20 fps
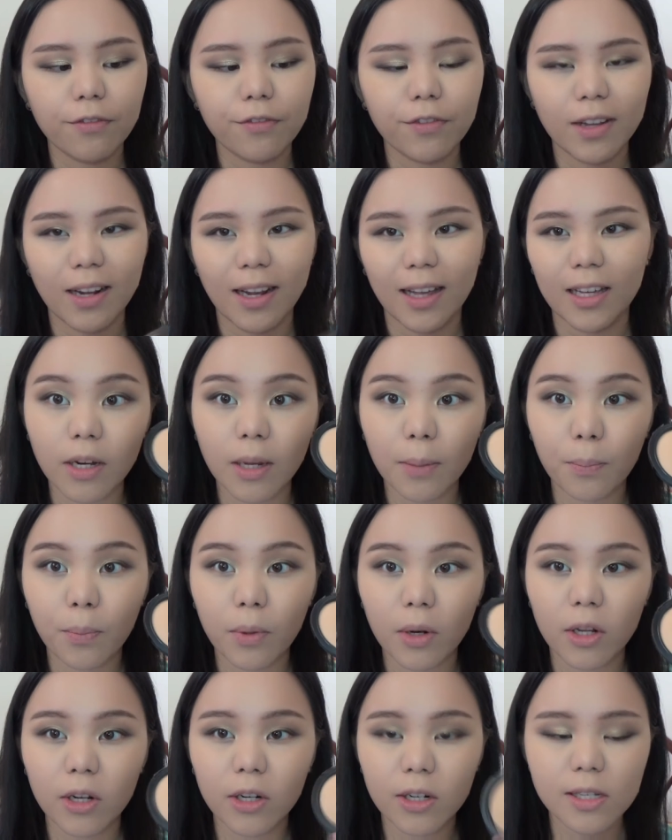feel like it
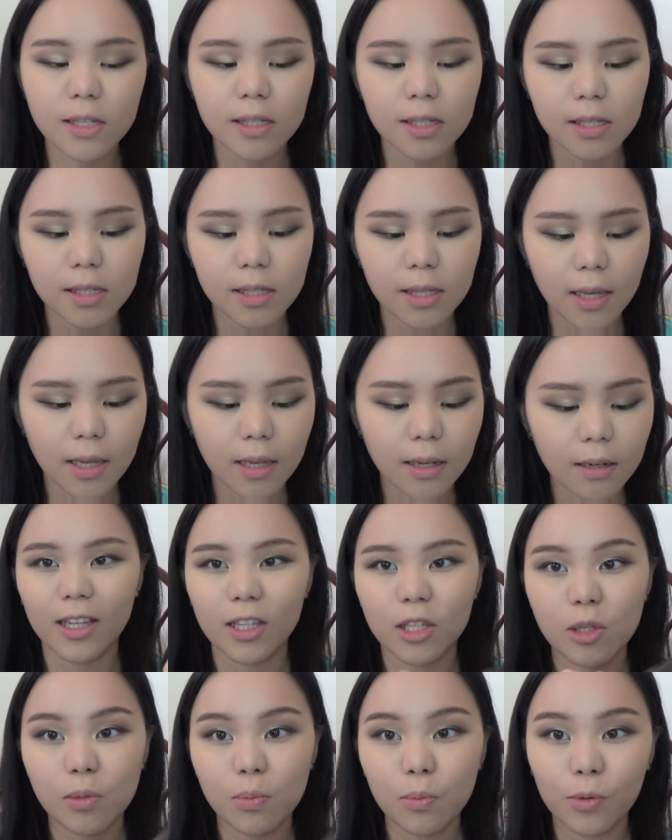blurs the skin.
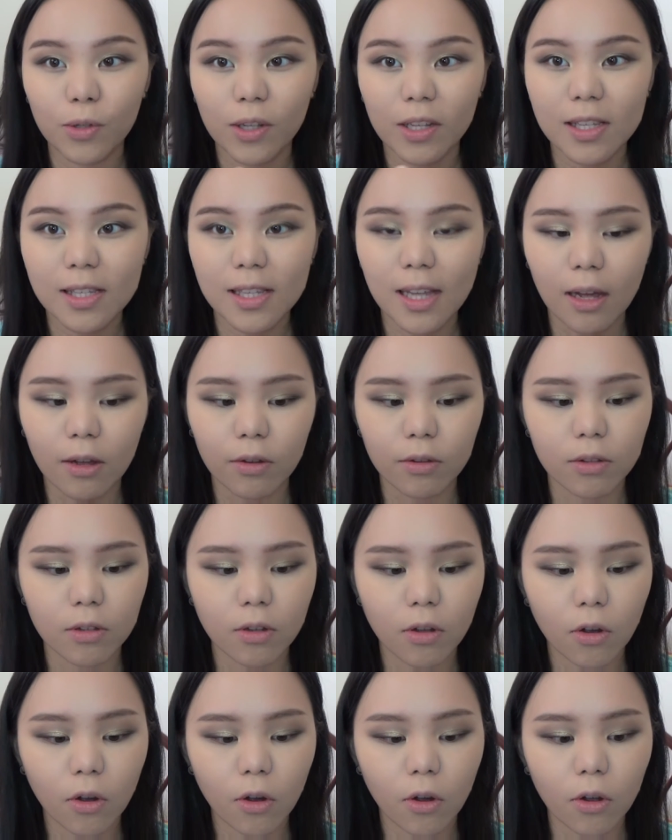It smoothens out
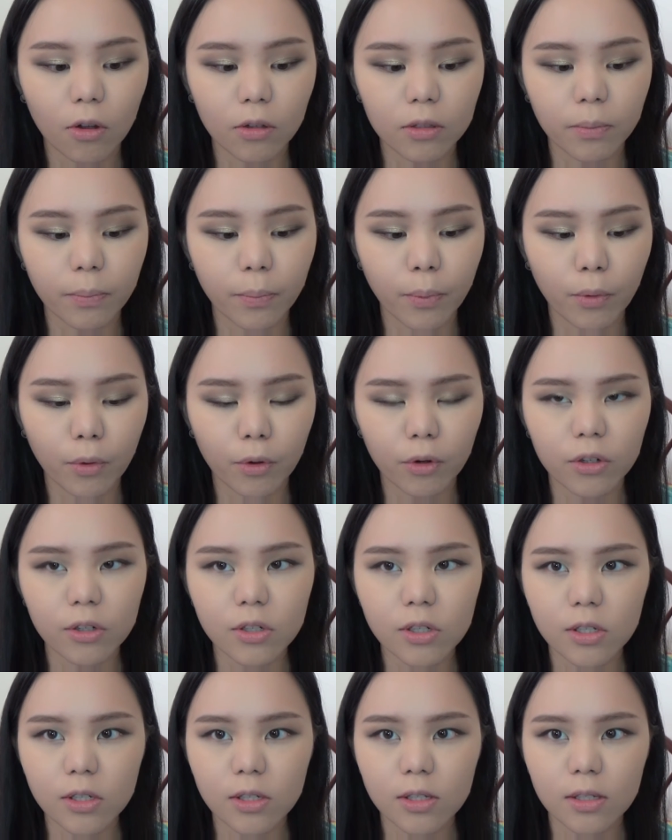all the
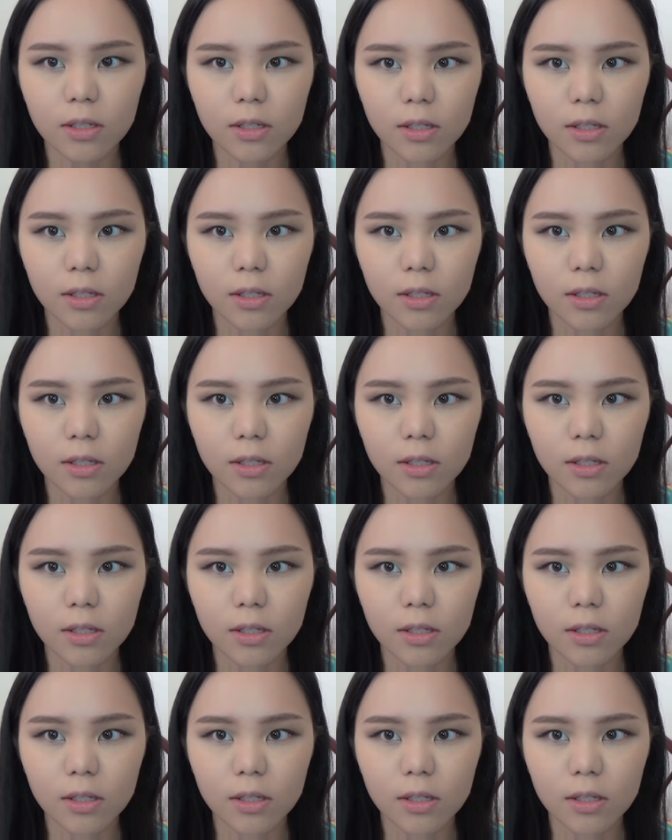pores.